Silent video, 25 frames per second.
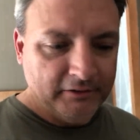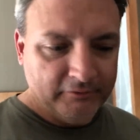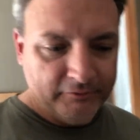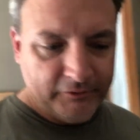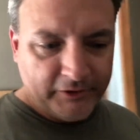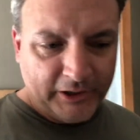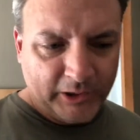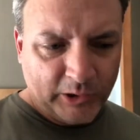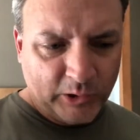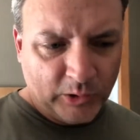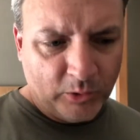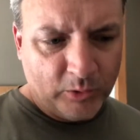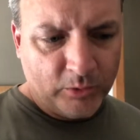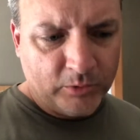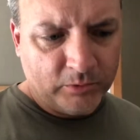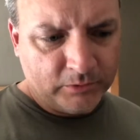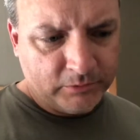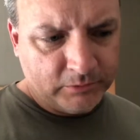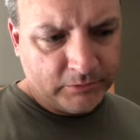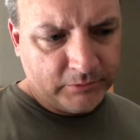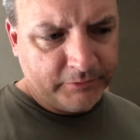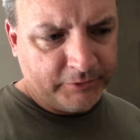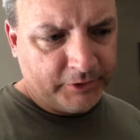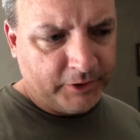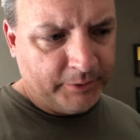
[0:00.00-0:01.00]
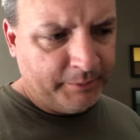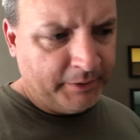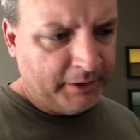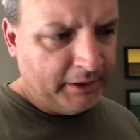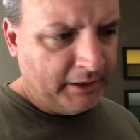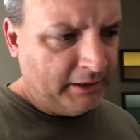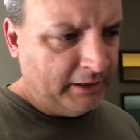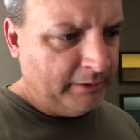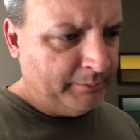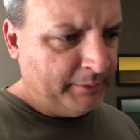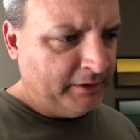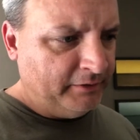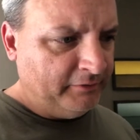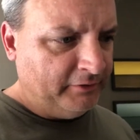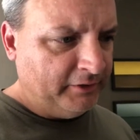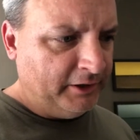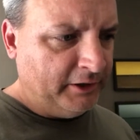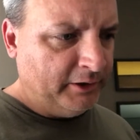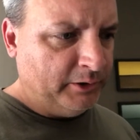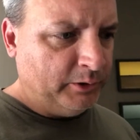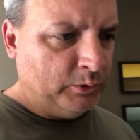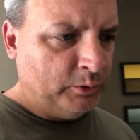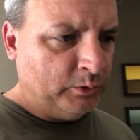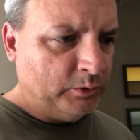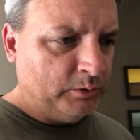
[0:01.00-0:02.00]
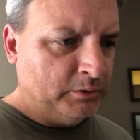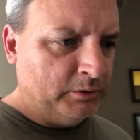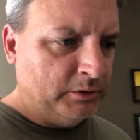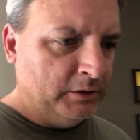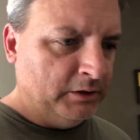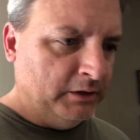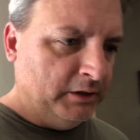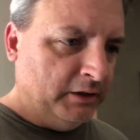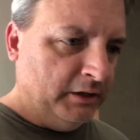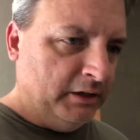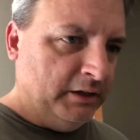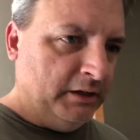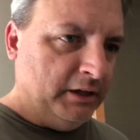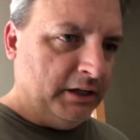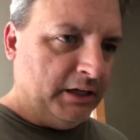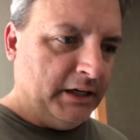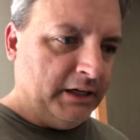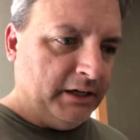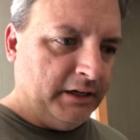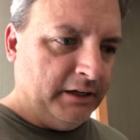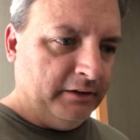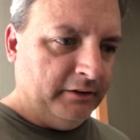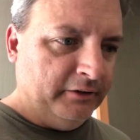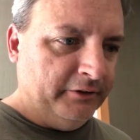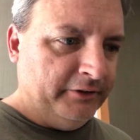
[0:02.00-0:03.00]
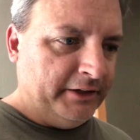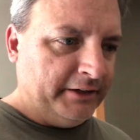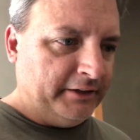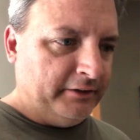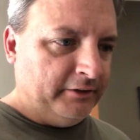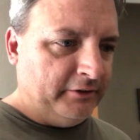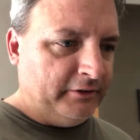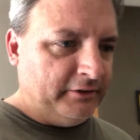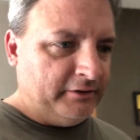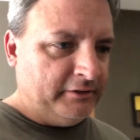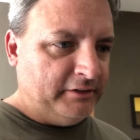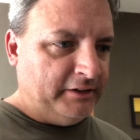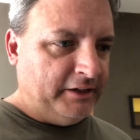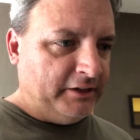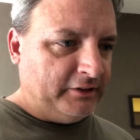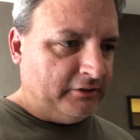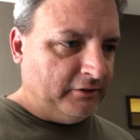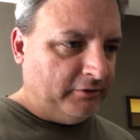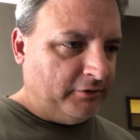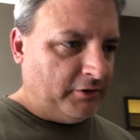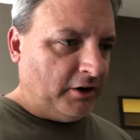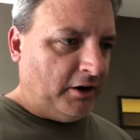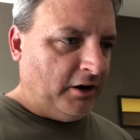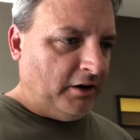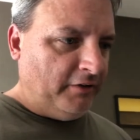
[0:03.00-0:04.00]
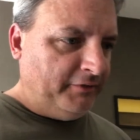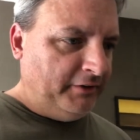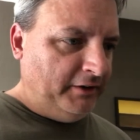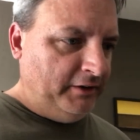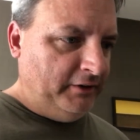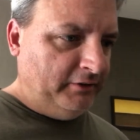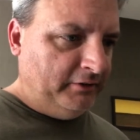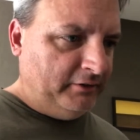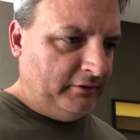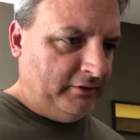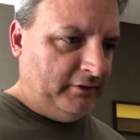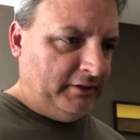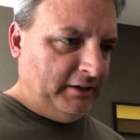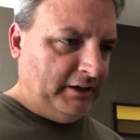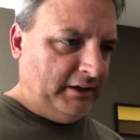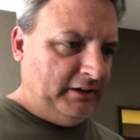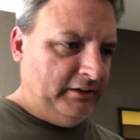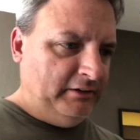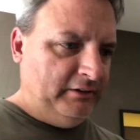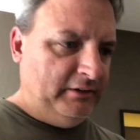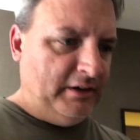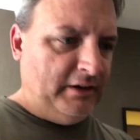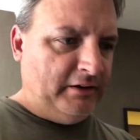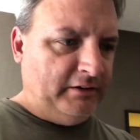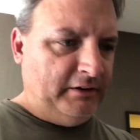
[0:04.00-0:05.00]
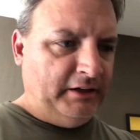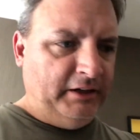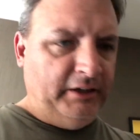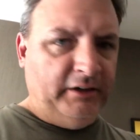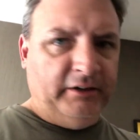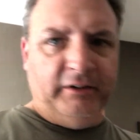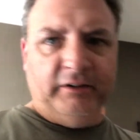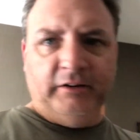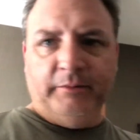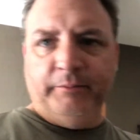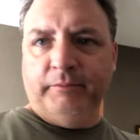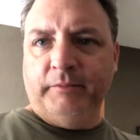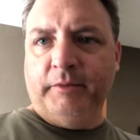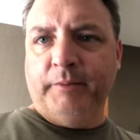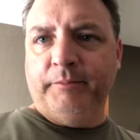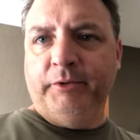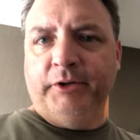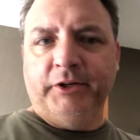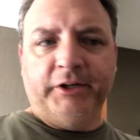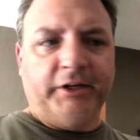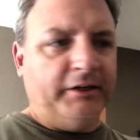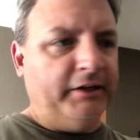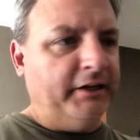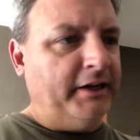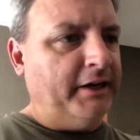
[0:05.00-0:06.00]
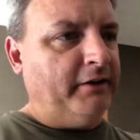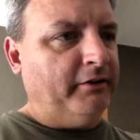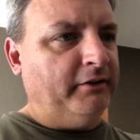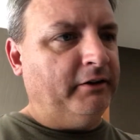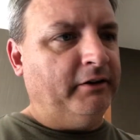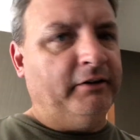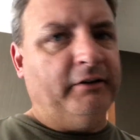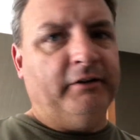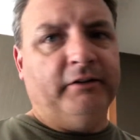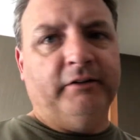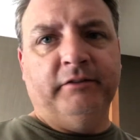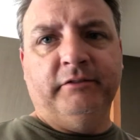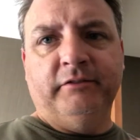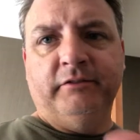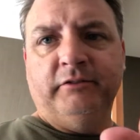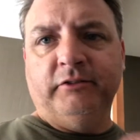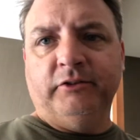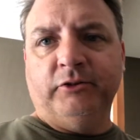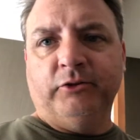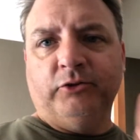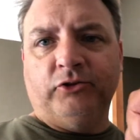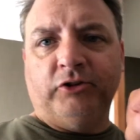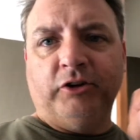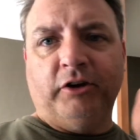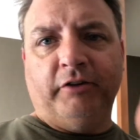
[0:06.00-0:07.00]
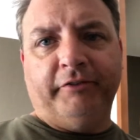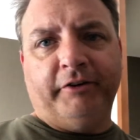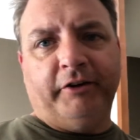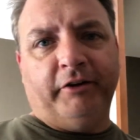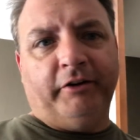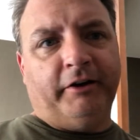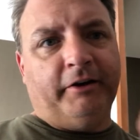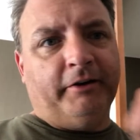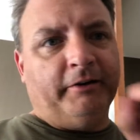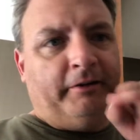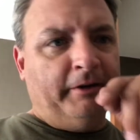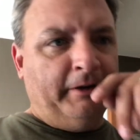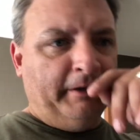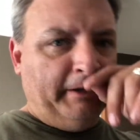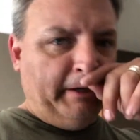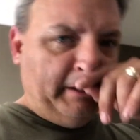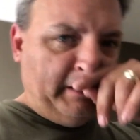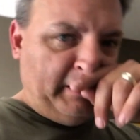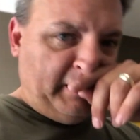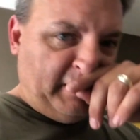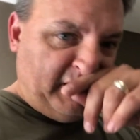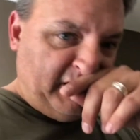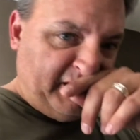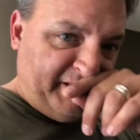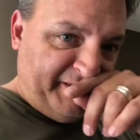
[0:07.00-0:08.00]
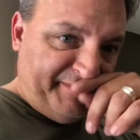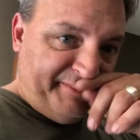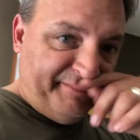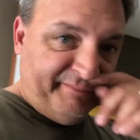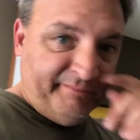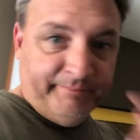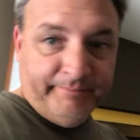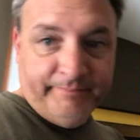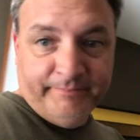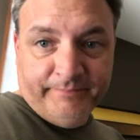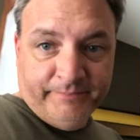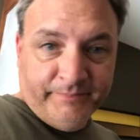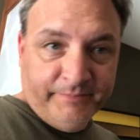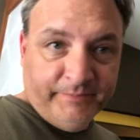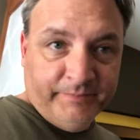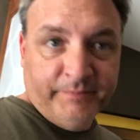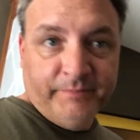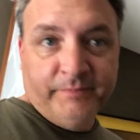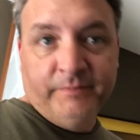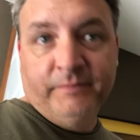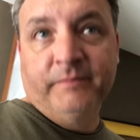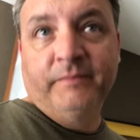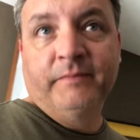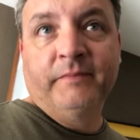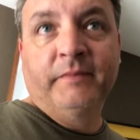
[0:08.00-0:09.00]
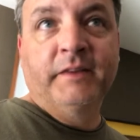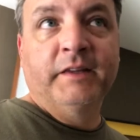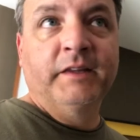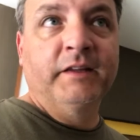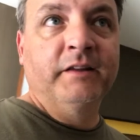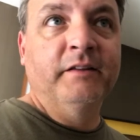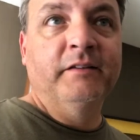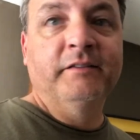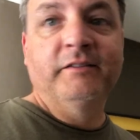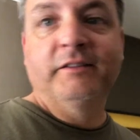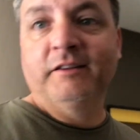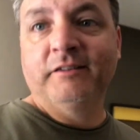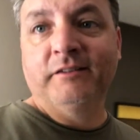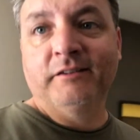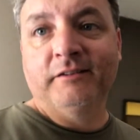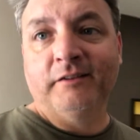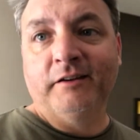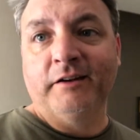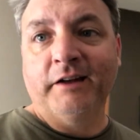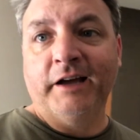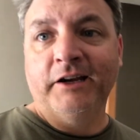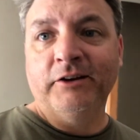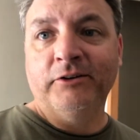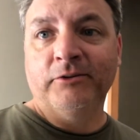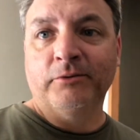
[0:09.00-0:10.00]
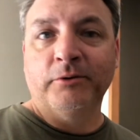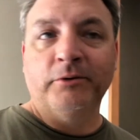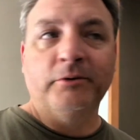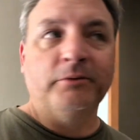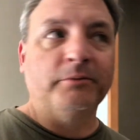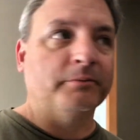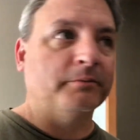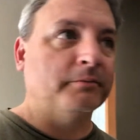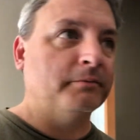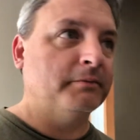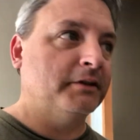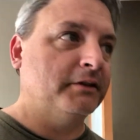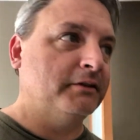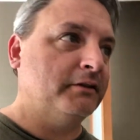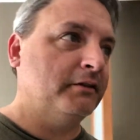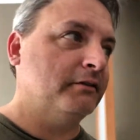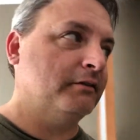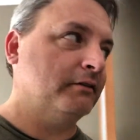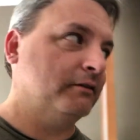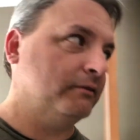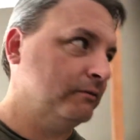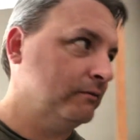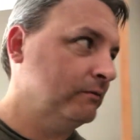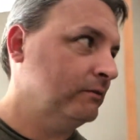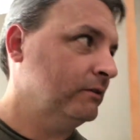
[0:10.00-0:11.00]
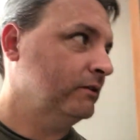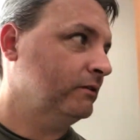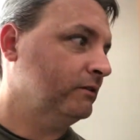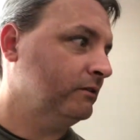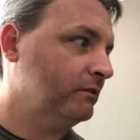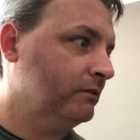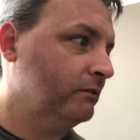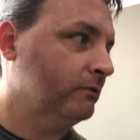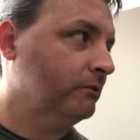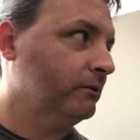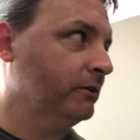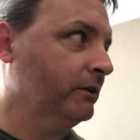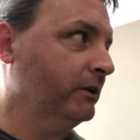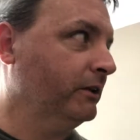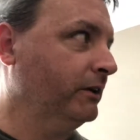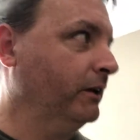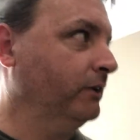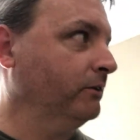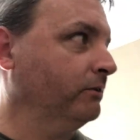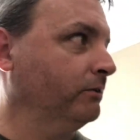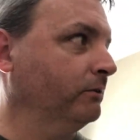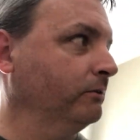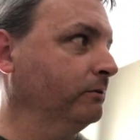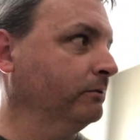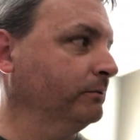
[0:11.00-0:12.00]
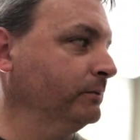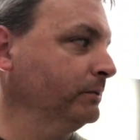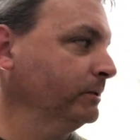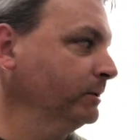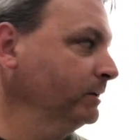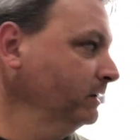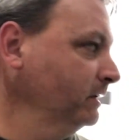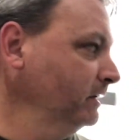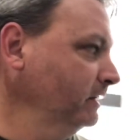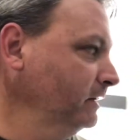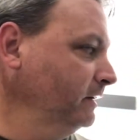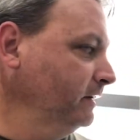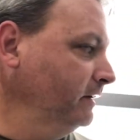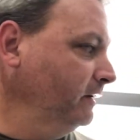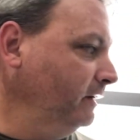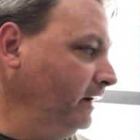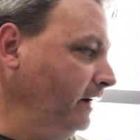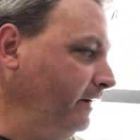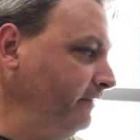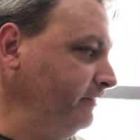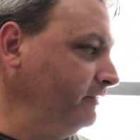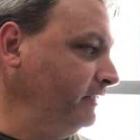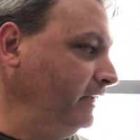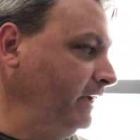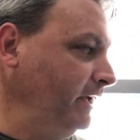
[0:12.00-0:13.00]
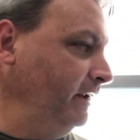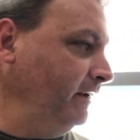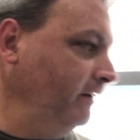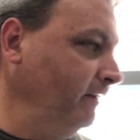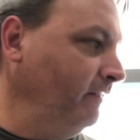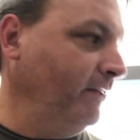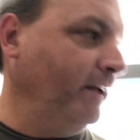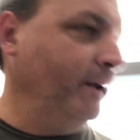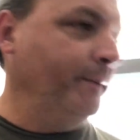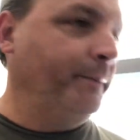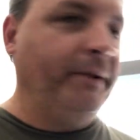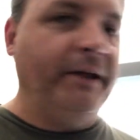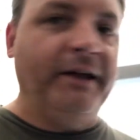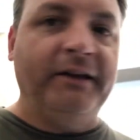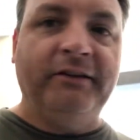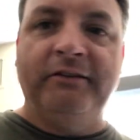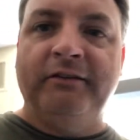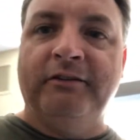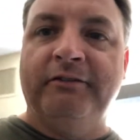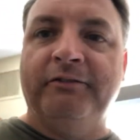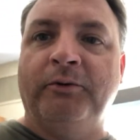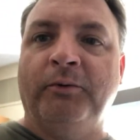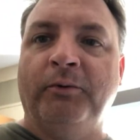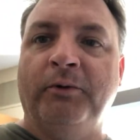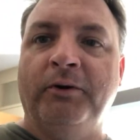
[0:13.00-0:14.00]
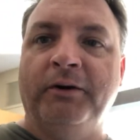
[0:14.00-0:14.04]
very cool for the money. I mean, very cool. Uh, looks like there's a selection of coffees and teas down here. I'm, I'm looking down in the little shelf area. Um, this is a nice room. This is a this is a really nice room. I've stayed in a lot of places for